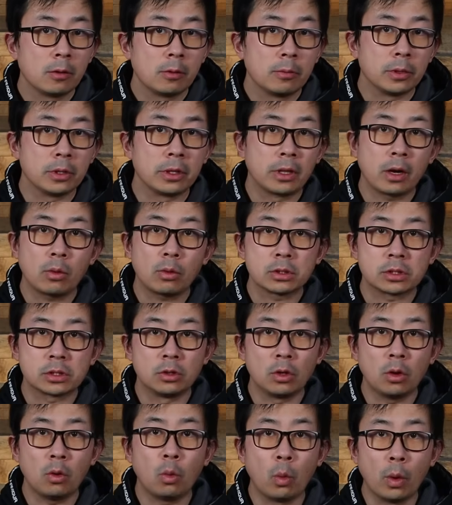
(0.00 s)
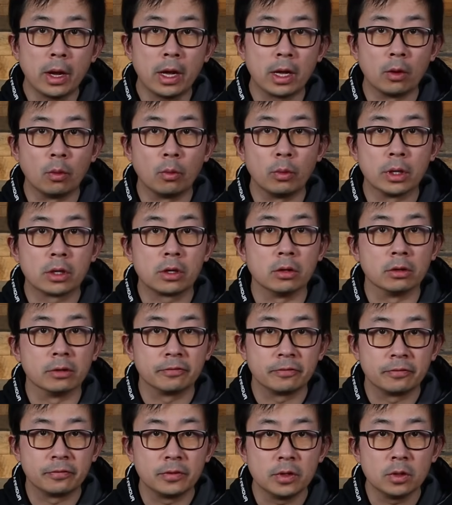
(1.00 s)
But there was no way we could
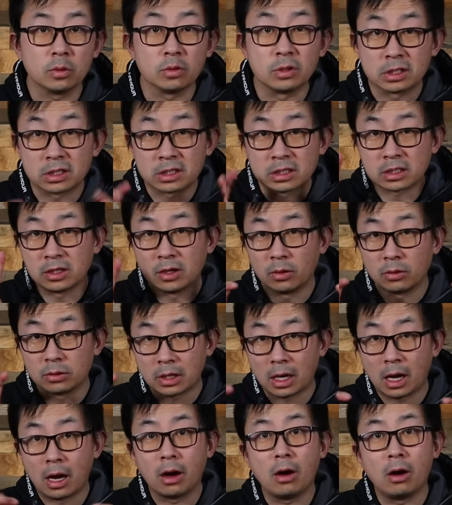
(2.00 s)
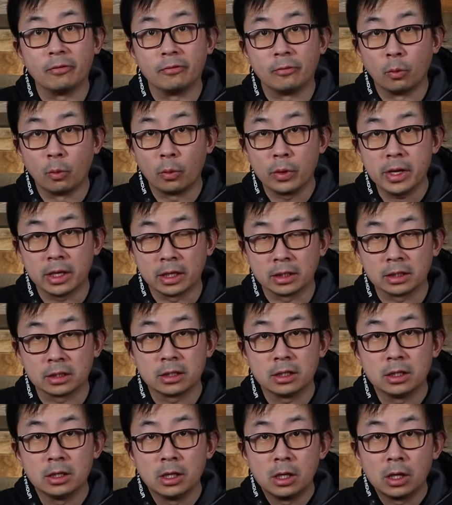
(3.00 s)
feel the slowdown of
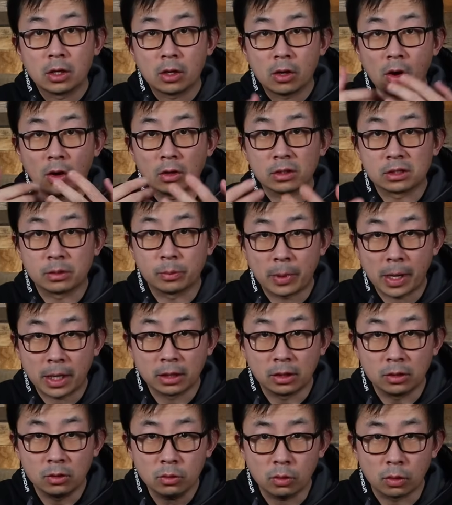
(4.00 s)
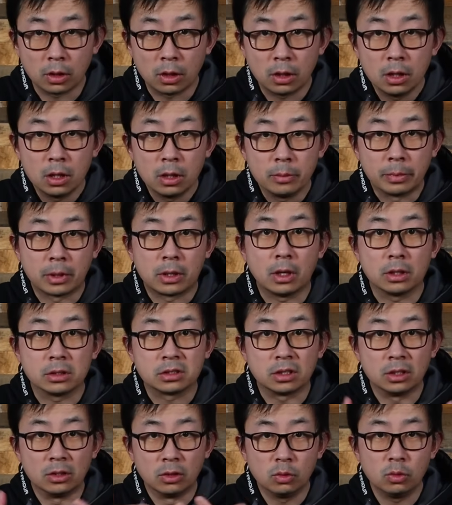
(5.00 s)
wind caused by the lure because
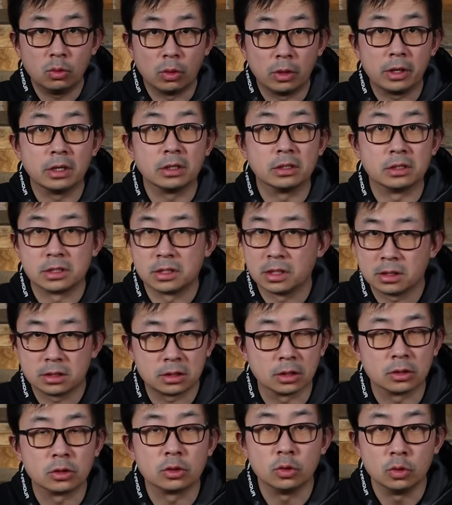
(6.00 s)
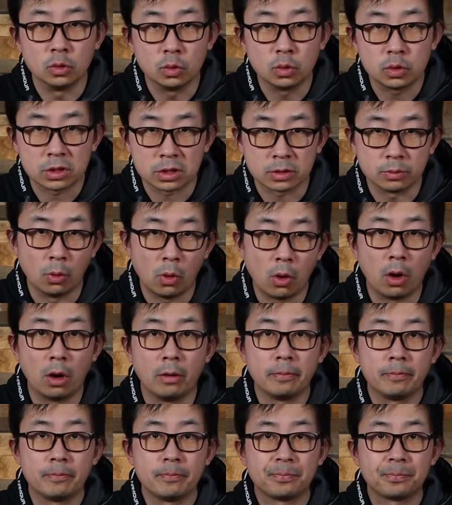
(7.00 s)
the lure is just too
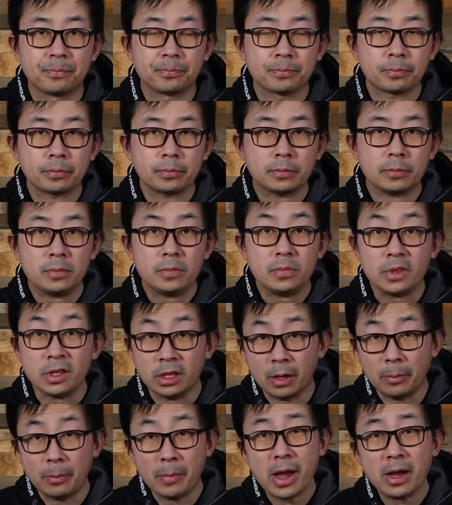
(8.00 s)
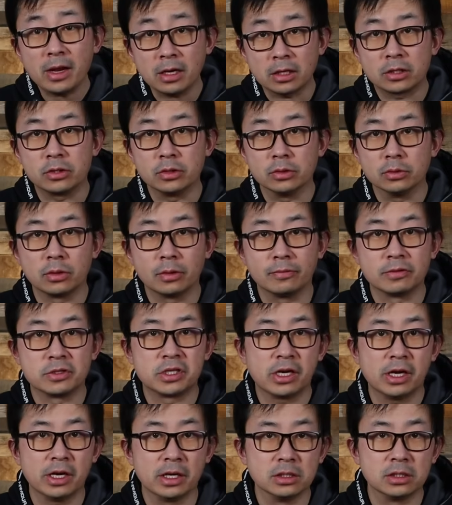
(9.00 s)
small. The magnitude of
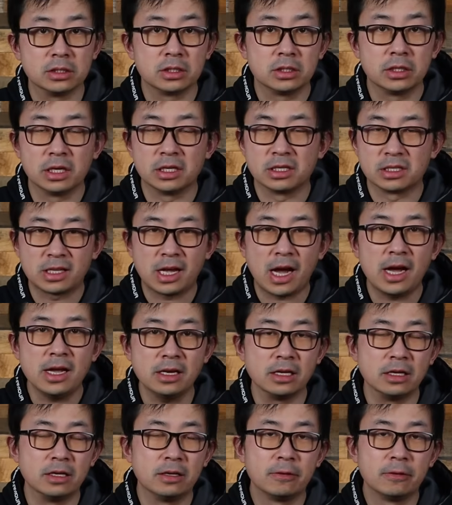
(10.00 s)
change is tiny.